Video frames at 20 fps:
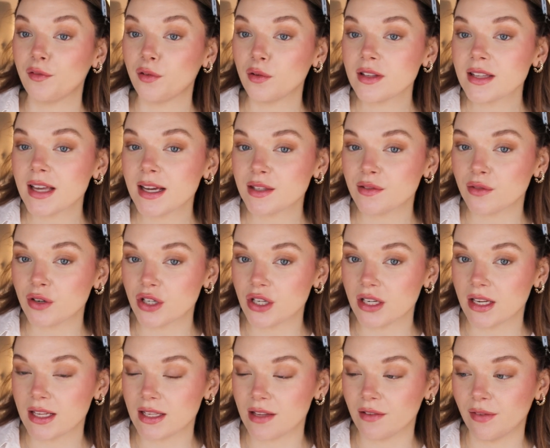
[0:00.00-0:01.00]
full-size
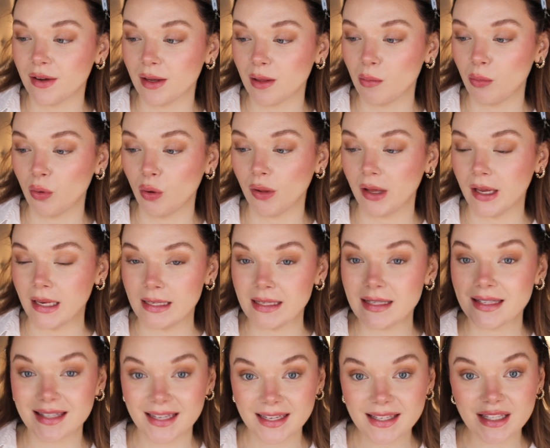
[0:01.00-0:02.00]
version is available in
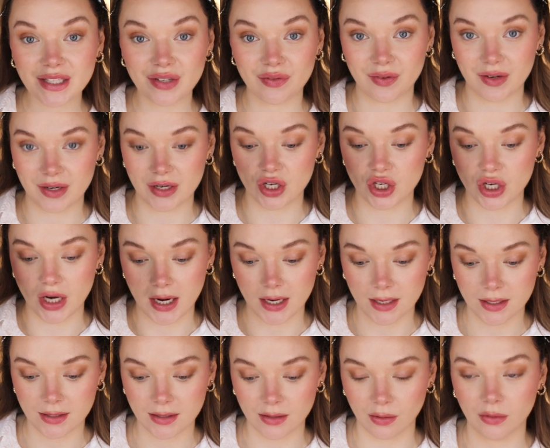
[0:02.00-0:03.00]
6 different
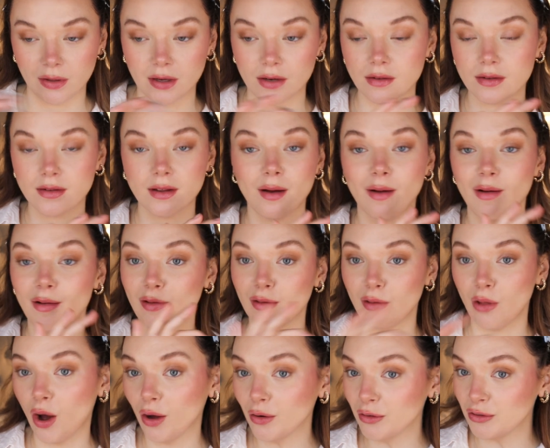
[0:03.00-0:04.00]
shades, so there's a
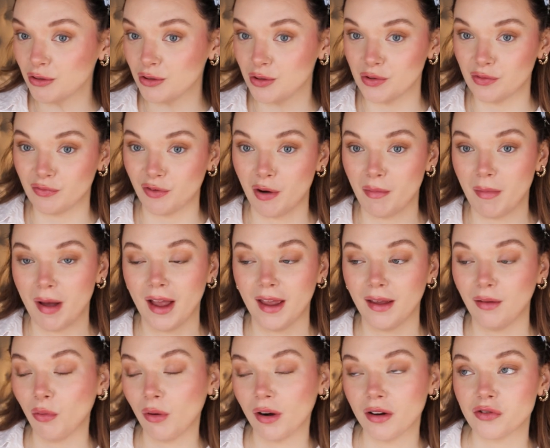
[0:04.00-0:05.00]
lot to choose from.
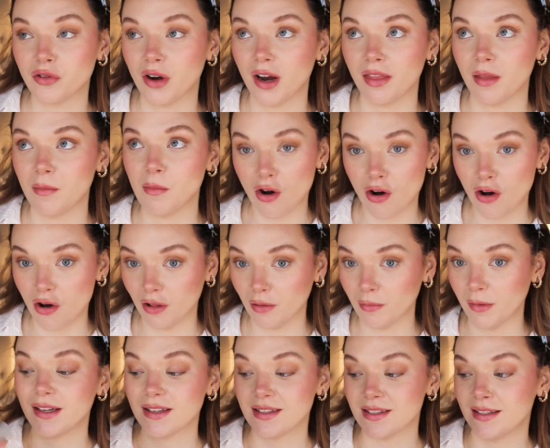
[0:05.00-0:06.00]
I want to try them all
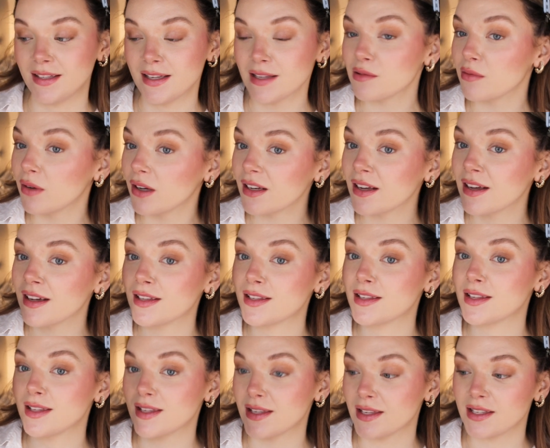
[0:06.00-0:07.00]
because this one
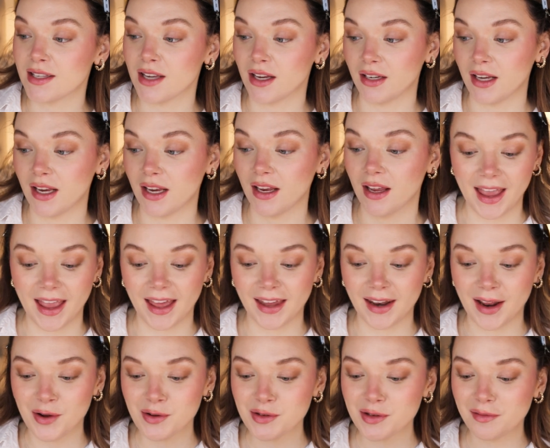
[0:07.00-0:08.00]
is stunning. And
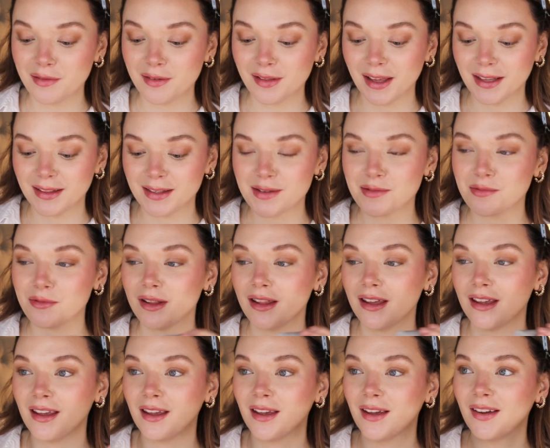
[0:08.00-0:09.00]
I also feel like this
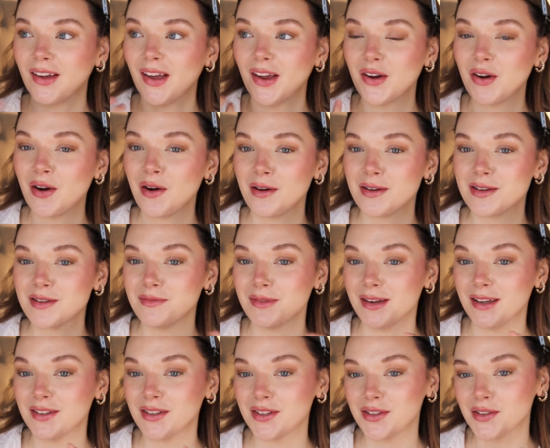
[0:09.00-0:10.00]
really encouraged
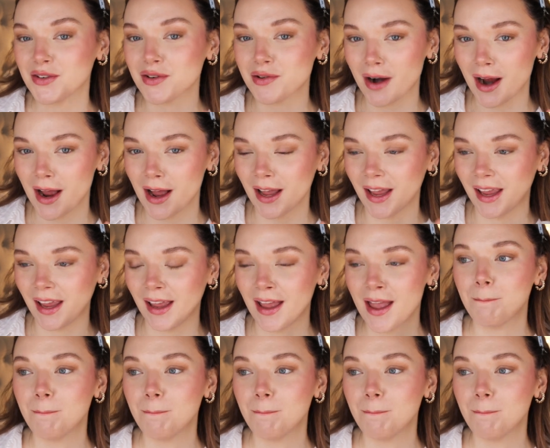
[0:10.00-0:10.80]
me to try